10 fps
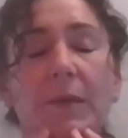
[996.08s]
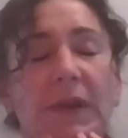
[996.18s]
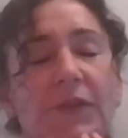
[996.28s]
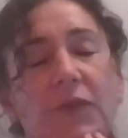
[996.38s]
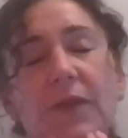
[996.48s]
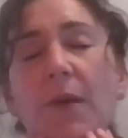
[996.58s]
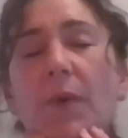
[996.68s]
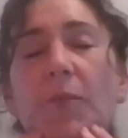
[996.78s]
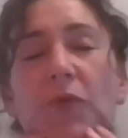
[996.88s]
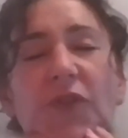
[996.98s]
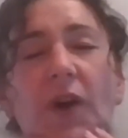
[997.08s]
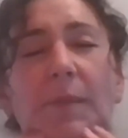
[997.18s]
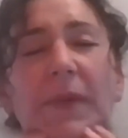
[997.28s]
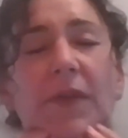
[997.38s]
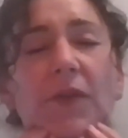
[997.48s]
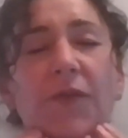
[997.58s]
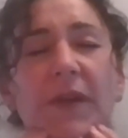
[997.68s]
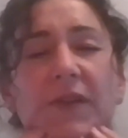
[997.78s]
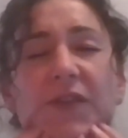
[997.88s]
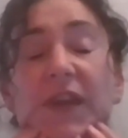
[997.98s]
And let's do that one more time. Let those
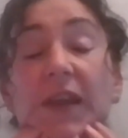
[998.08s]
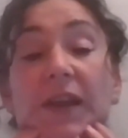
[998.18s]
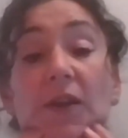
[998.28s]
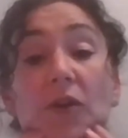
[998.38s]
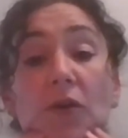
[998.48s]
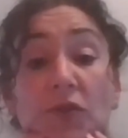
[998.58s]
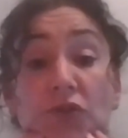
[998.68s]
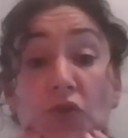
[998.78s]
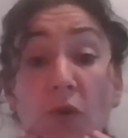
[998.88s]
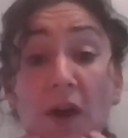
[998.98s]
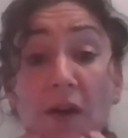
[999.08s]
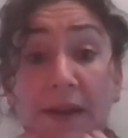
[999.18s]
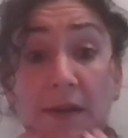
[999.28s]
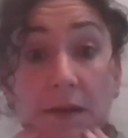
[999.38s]
fingers sink in along the jawline.